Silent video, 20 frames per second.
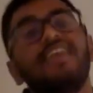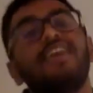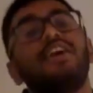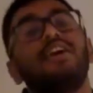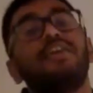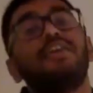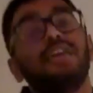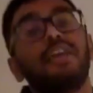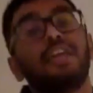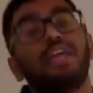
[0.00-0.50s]

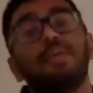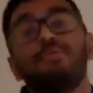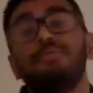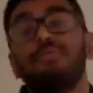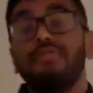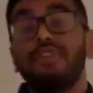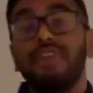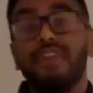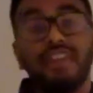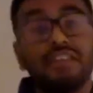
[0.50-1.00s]
and then
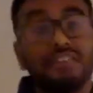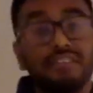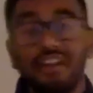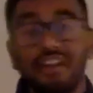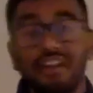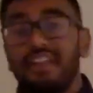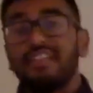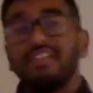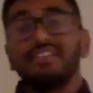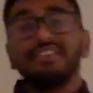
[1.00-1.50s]
kept
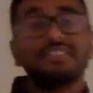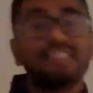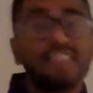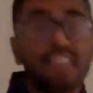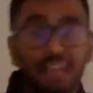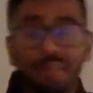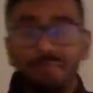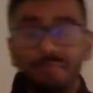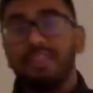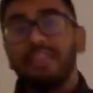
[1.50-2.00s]
reiterating the
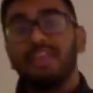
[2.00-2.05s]
same